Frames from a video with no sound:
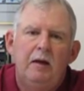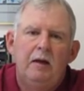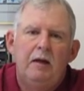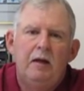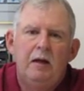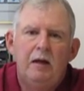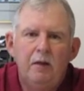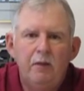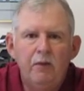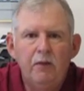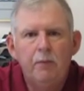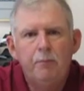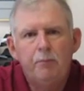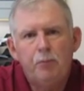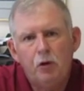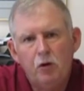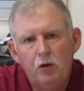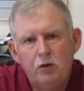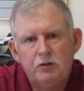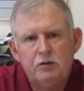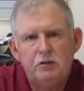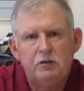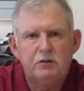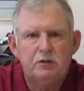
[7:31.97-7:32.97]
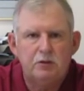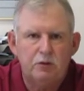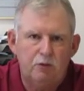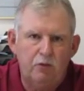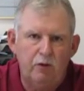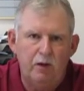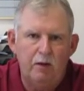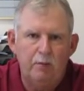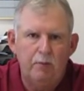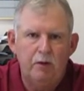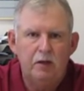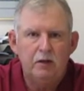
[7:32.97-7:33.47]
In the purchase
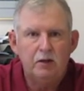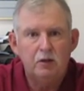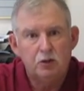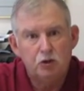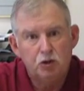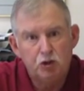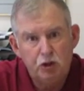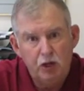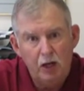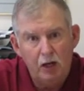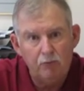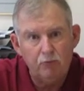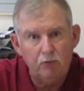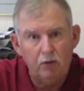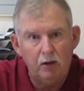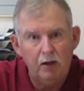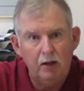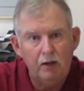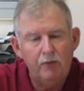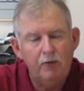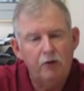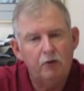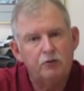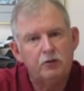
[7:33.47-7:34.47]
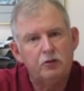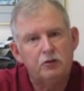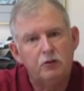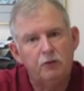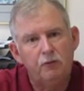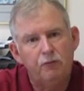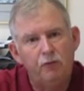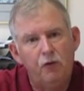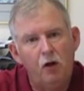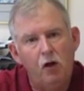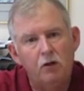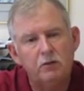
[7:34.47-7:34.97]
agreement, generally, there's a
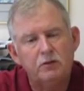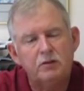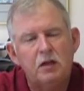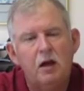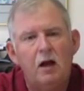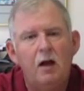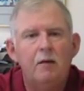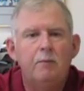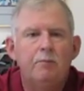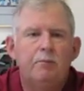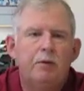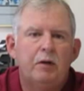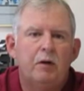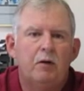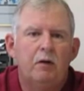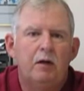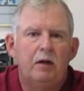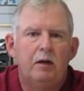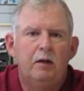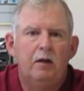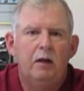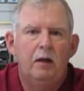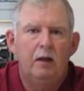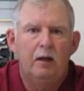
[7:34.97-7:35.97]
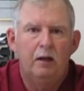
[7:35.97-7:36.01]
default time period.